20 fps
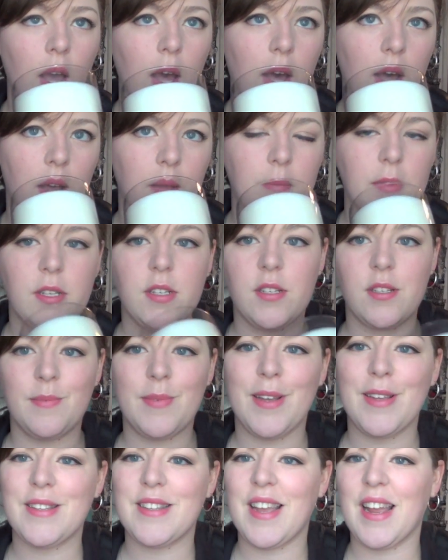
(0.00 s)
It just
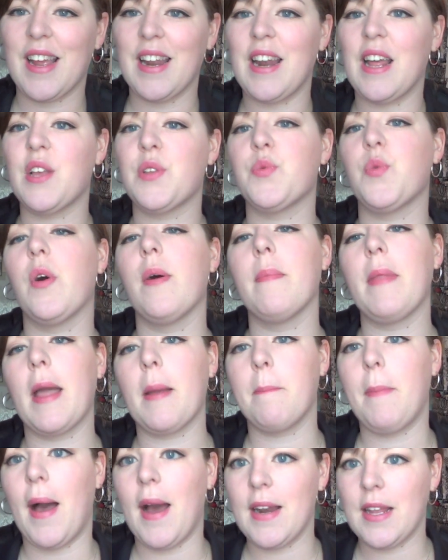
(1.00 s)
smells like a nice warm
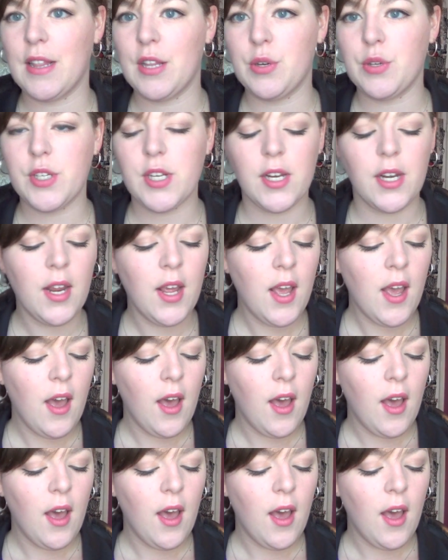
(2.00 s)
like body lotion.